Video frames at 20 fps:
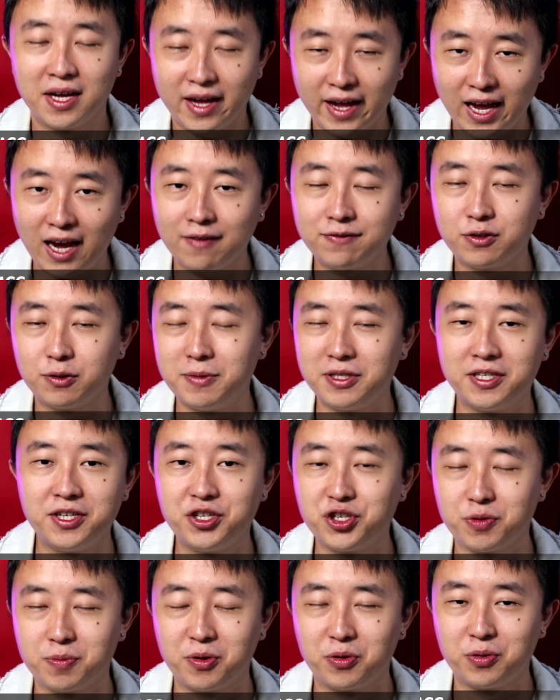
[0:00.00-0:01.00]
have to be
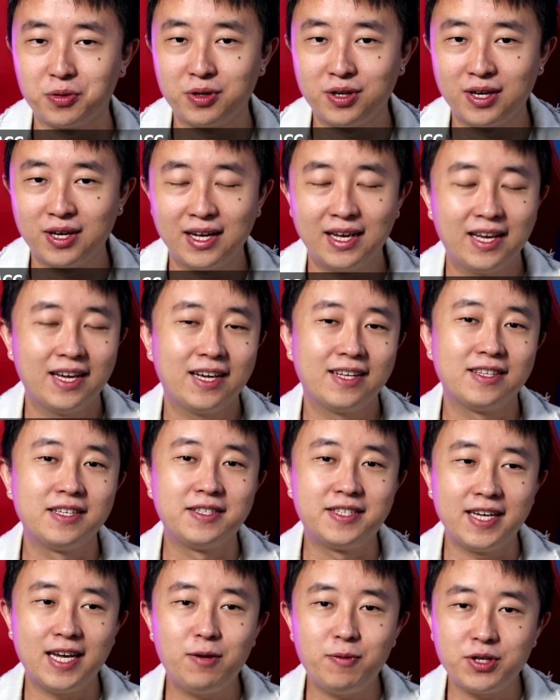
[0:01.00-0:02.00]
teachable. The
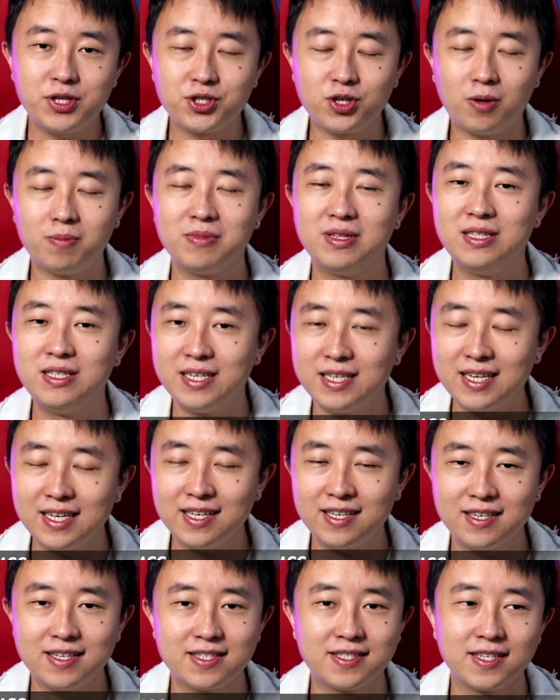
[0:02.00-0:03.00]
day we stop
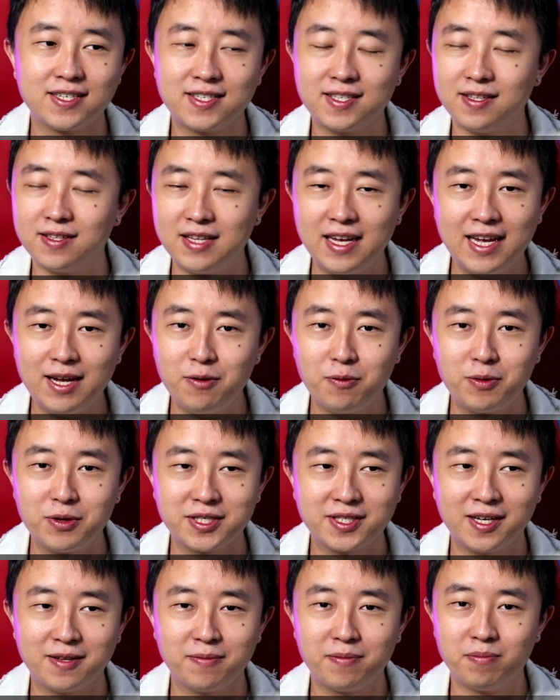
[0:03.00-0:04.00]
learning is the day we
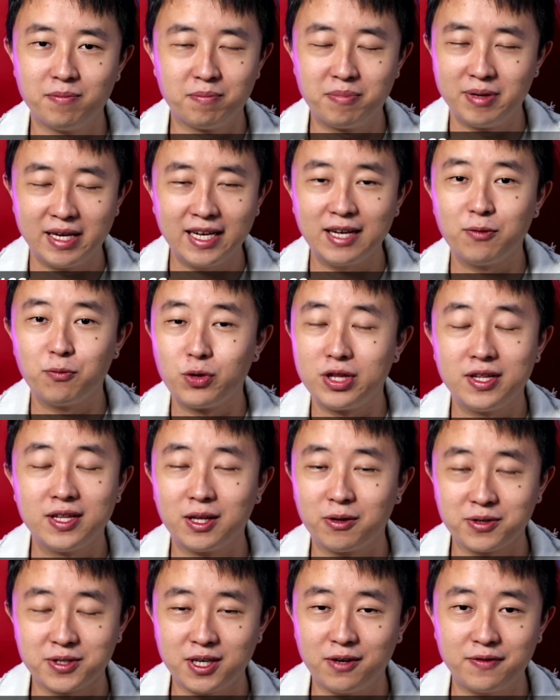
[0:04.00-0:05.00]
start being within
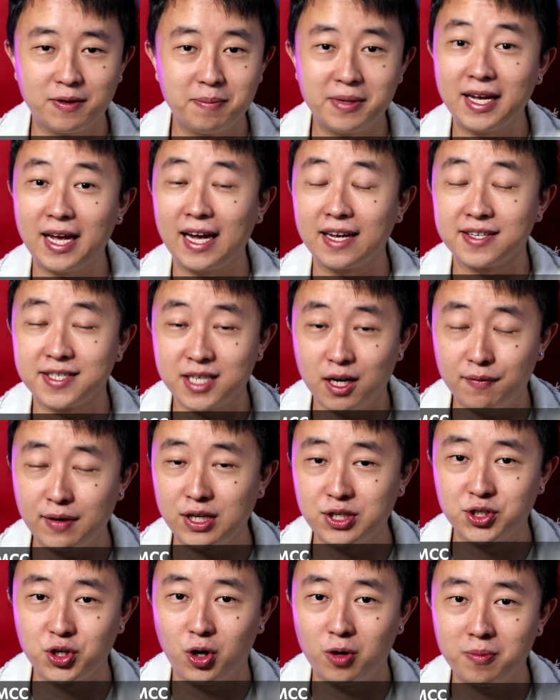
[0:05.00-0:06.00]
ourselves and being
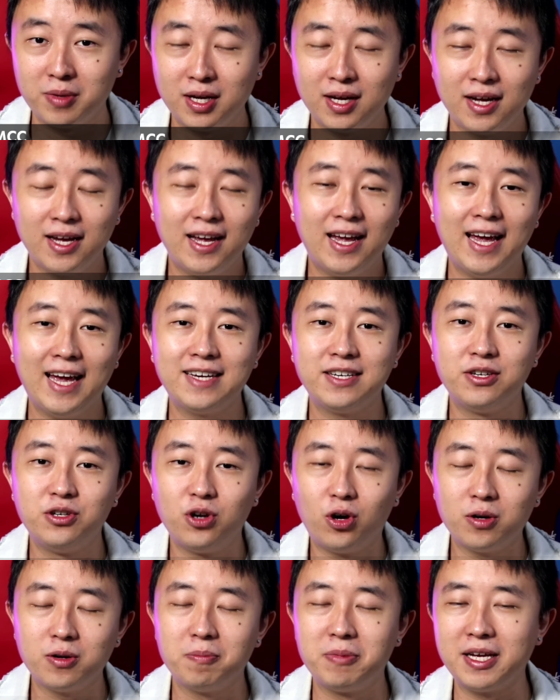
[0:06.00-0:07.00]
self-absorbed and
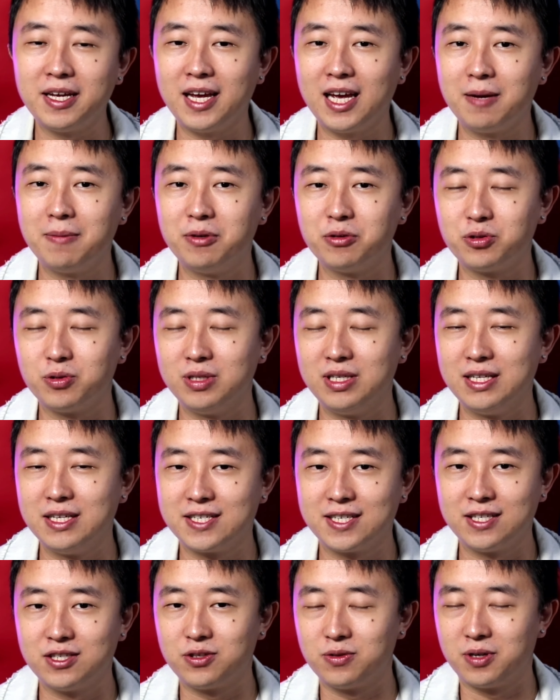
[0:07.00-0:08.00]
not being able to
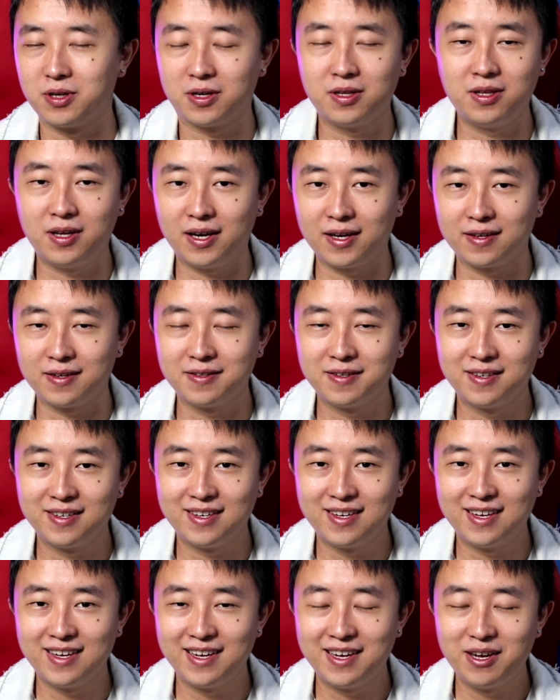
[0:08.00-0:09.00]
listen to the client.
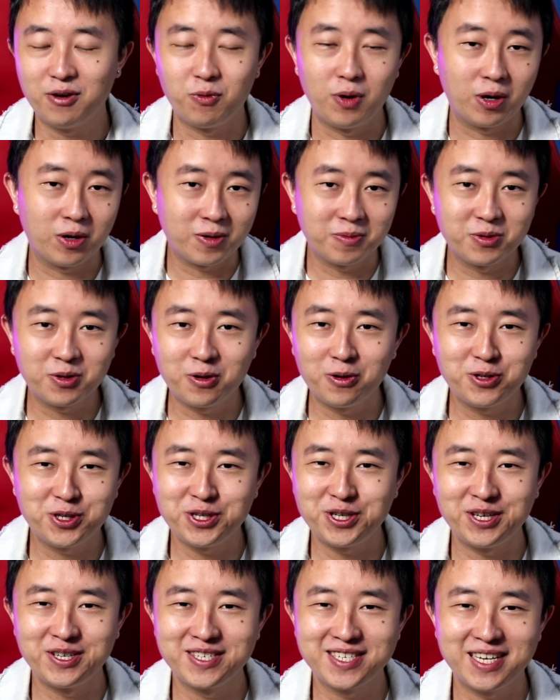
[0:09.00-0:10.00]
Welcome to Coach
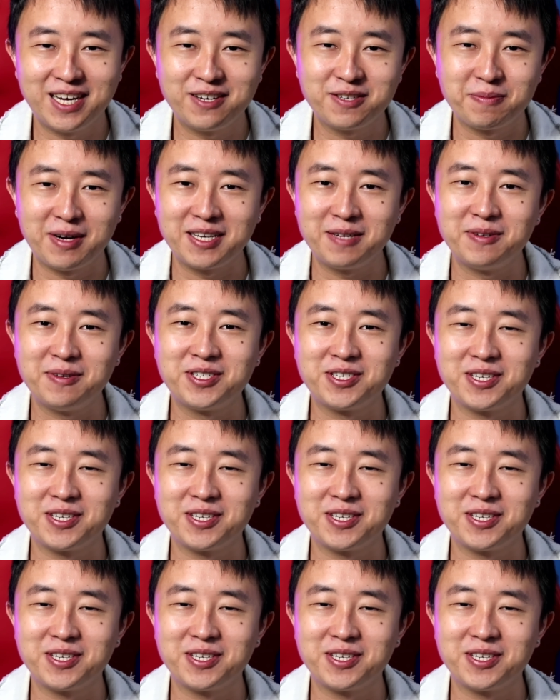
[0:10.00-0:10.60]
James Slice. My name is